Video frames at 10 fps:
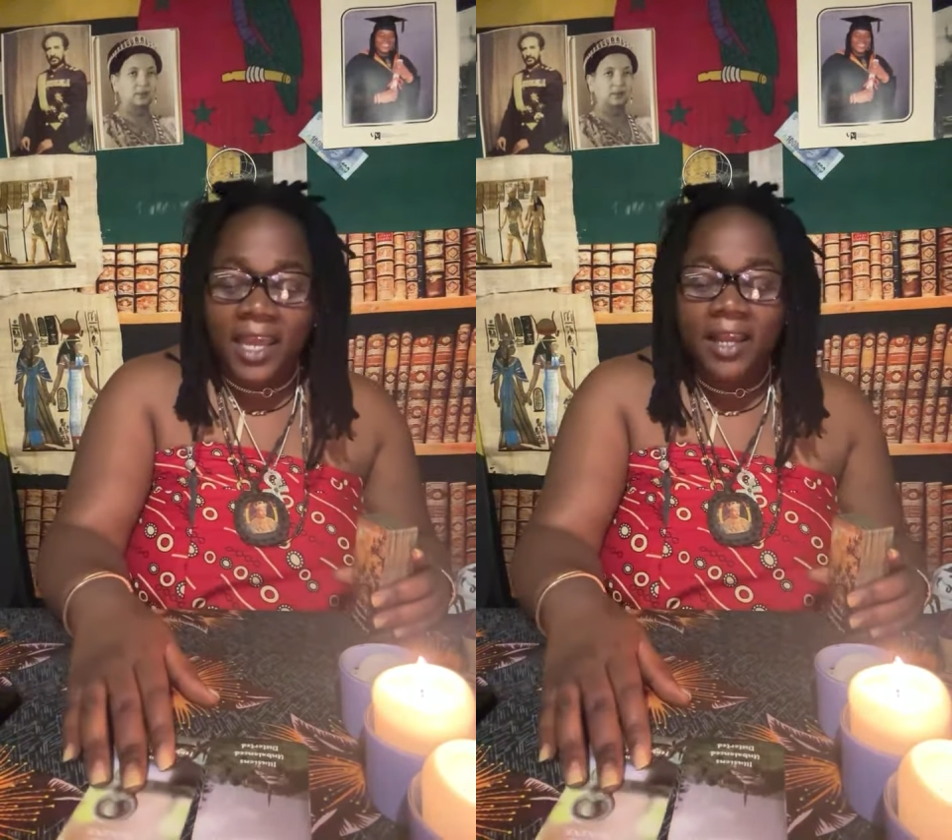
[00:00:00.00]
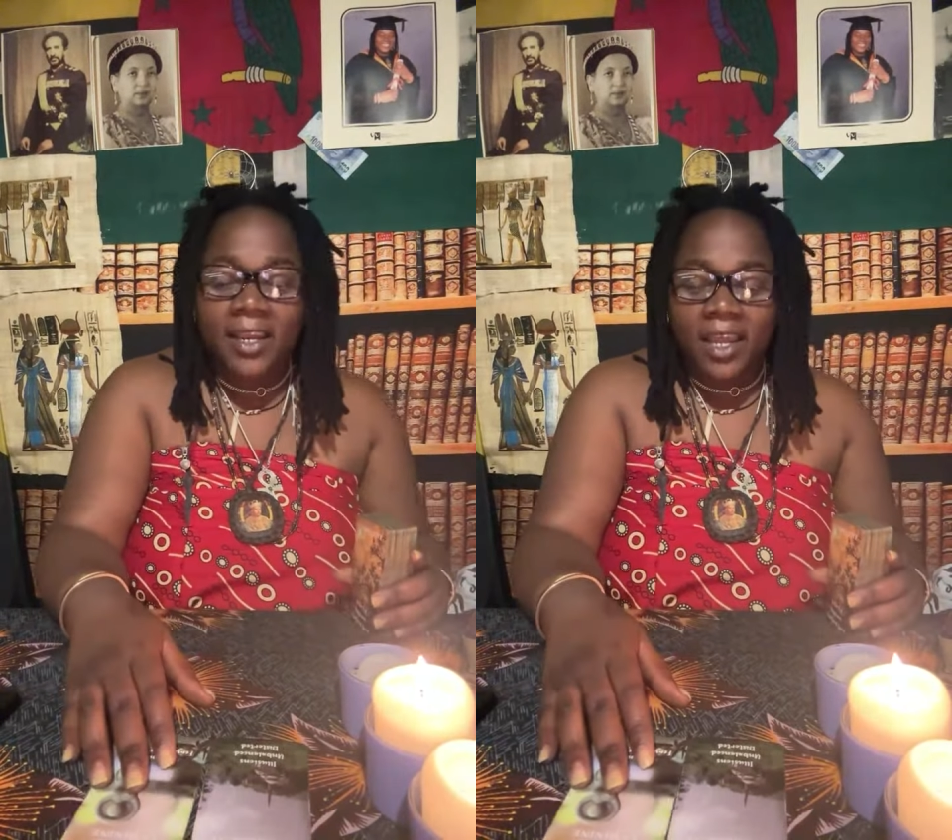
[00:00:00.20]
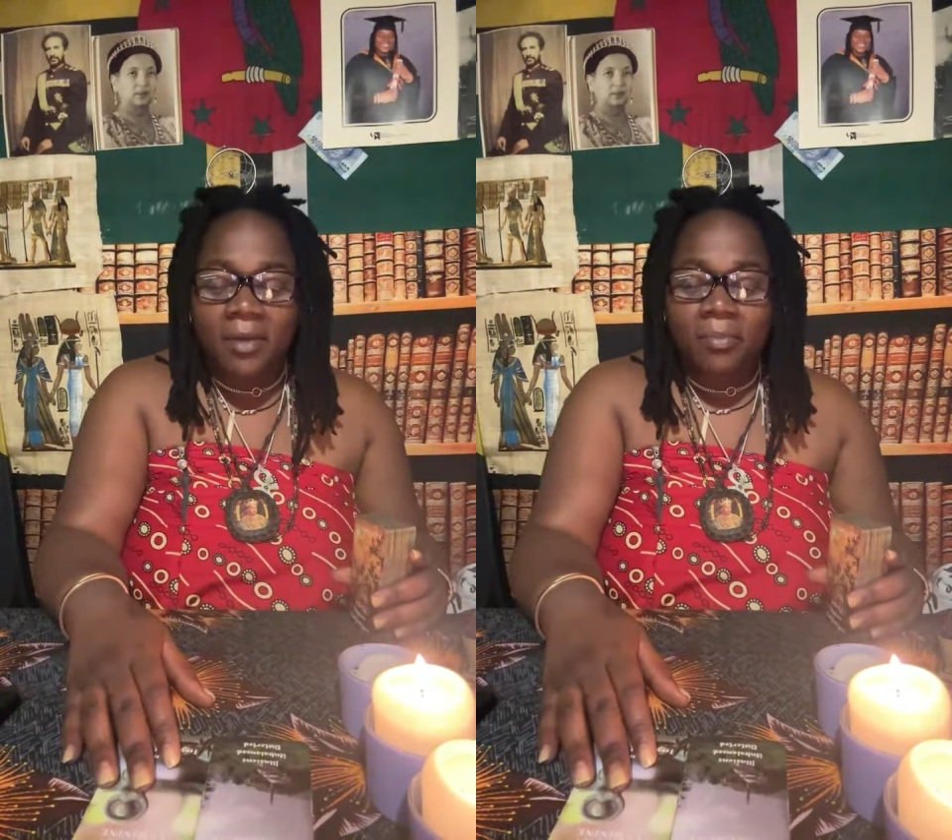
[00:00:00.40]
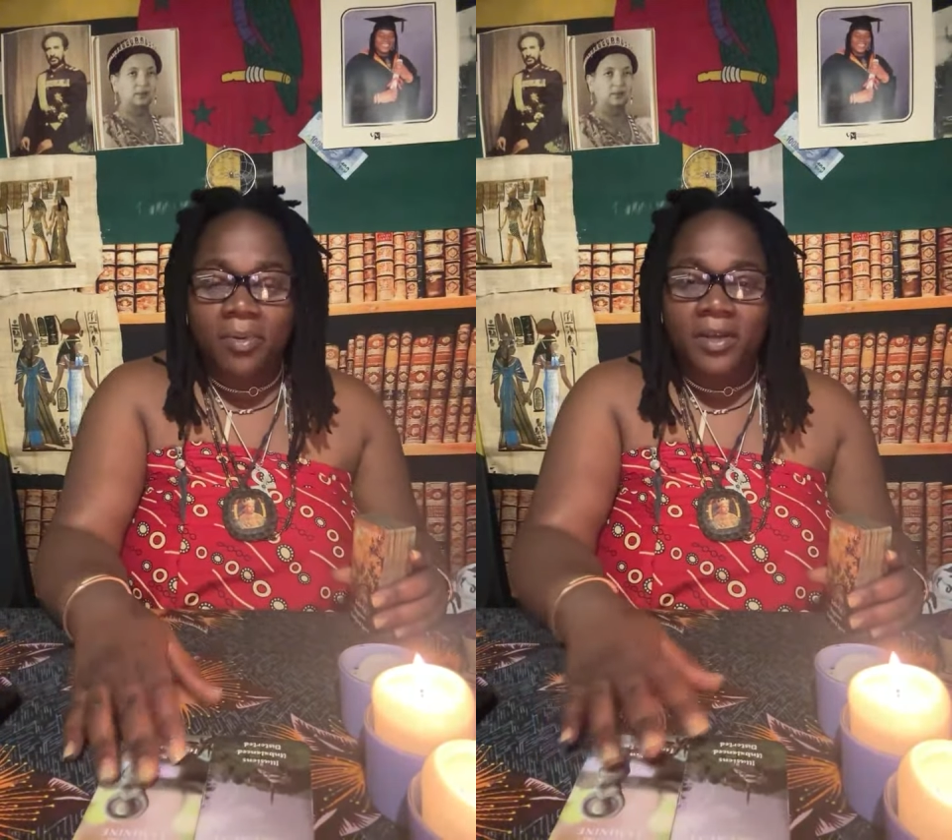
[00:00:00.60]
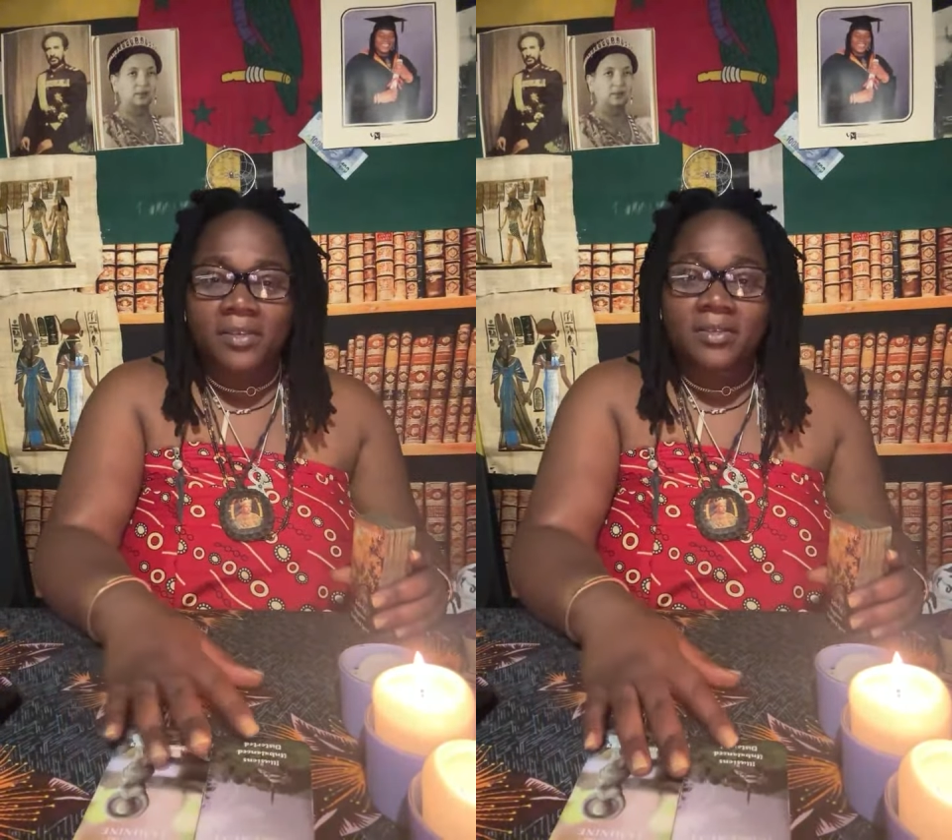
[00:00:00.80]
are the
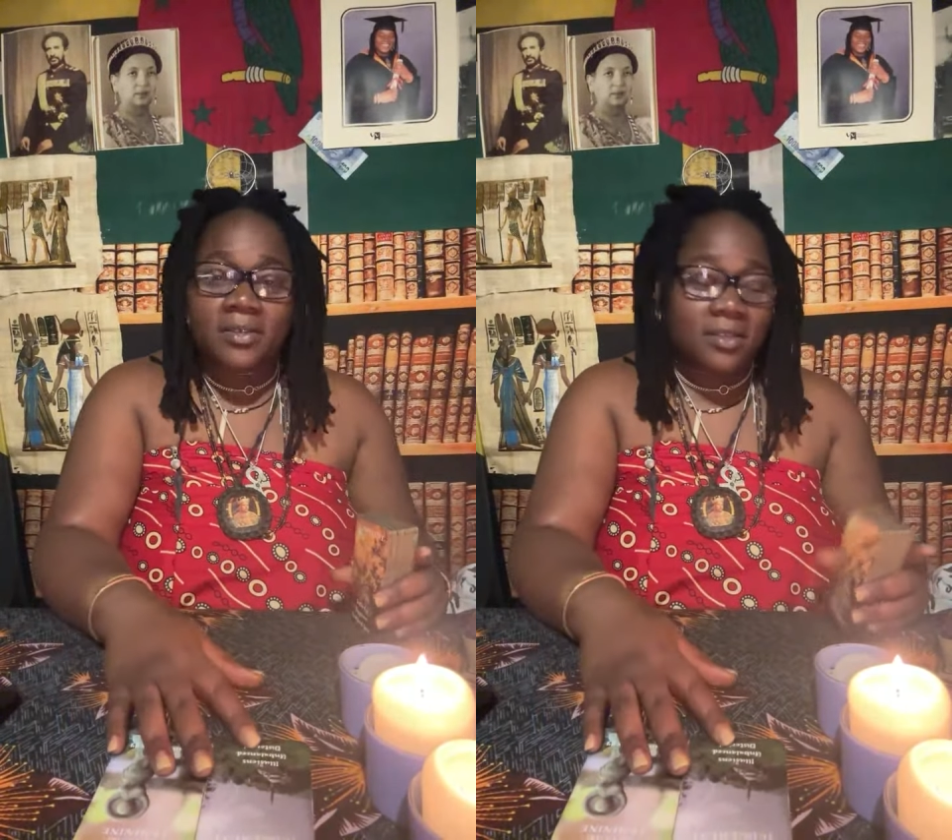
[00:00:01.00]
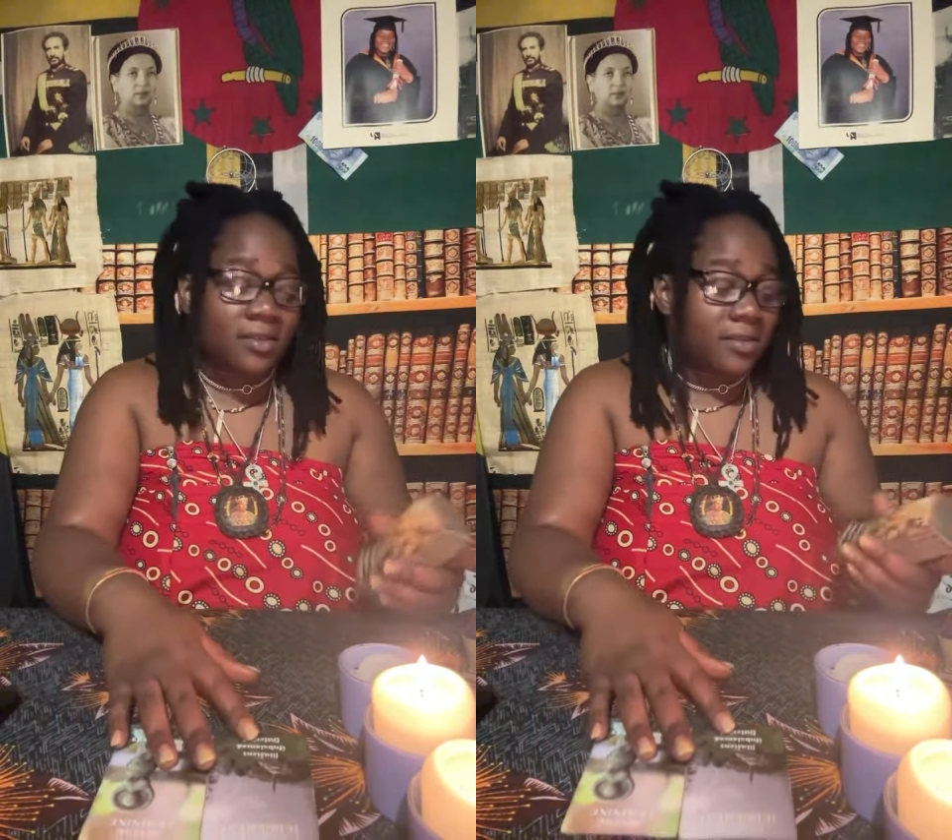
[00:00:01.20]
Empress.